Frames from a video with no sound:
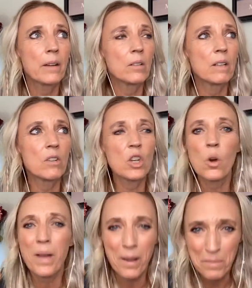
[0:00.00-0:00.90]
don't even know
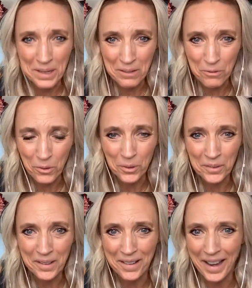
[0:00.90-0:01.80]
how many fold.
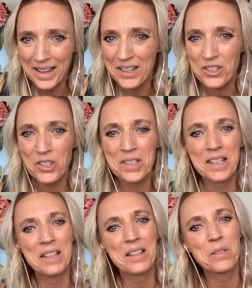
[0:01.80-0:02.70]
I can just
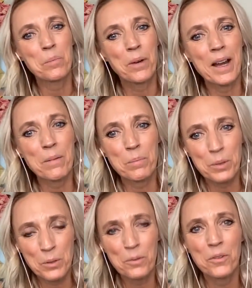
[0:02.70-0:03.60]
see this bright,
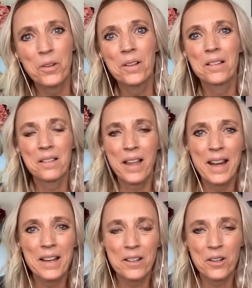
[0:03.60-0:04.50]
beautiful
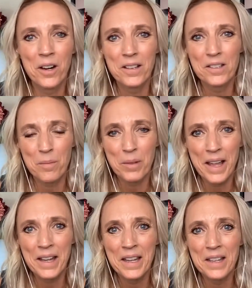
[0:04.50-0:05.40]
light across the
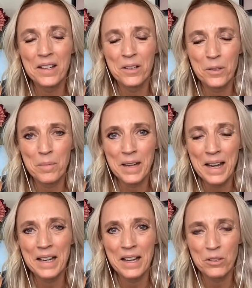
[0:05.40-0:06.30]
planet
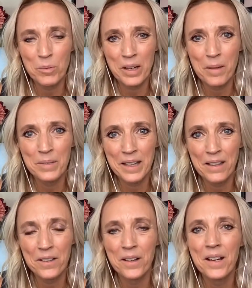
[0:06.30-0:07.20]
illuminating as we come
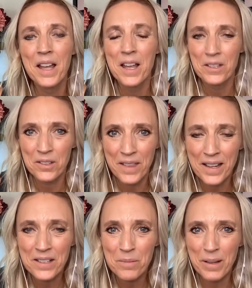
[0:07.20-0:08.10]
together. So that
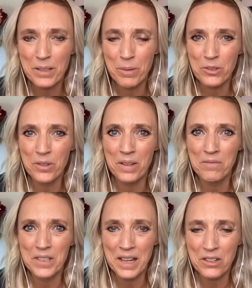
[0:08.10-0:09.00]
is my special
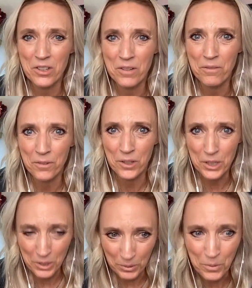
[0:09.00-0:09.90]
invitation for
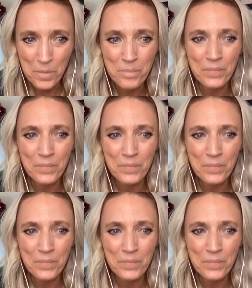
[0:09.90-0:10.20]
you.